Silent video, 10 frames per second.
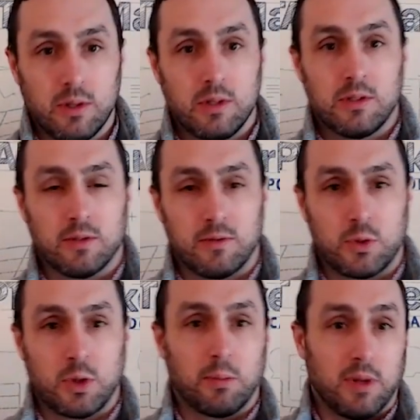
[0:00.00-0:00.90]
millions
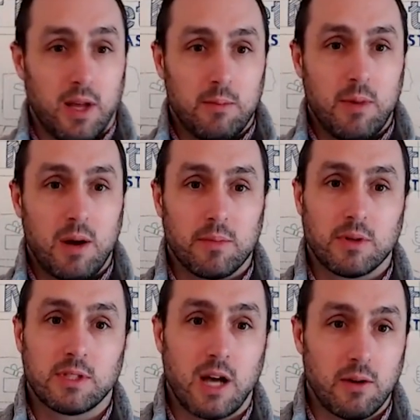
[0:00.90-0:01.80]
of AAA
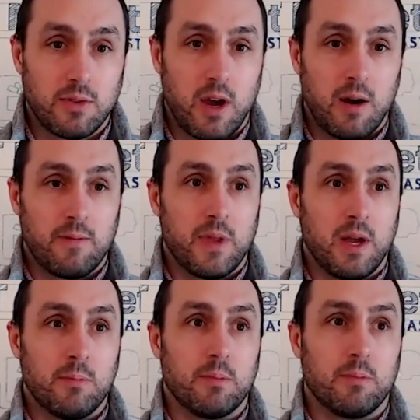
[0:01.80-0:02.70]
members out there
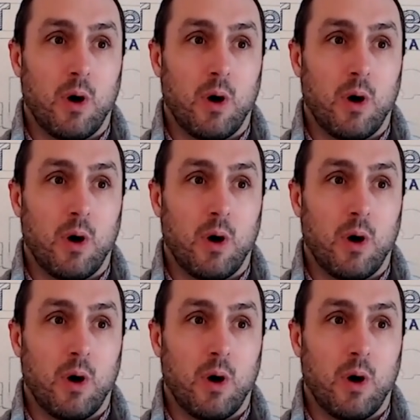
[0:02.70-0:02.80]
that